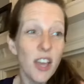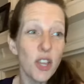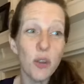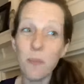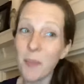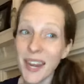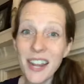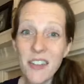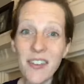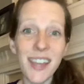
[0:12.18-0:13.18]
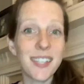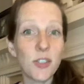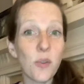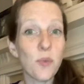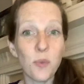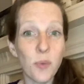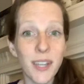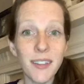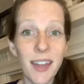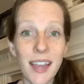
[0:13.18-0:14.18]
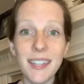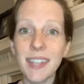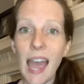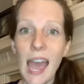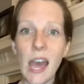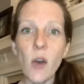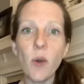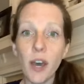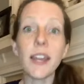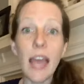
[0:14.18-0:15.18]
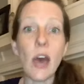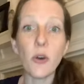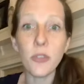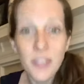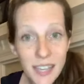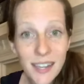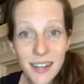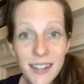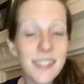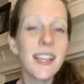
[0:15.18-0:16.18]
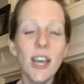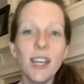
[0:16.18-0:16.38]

you know, many of us don't realize how unhealthy it is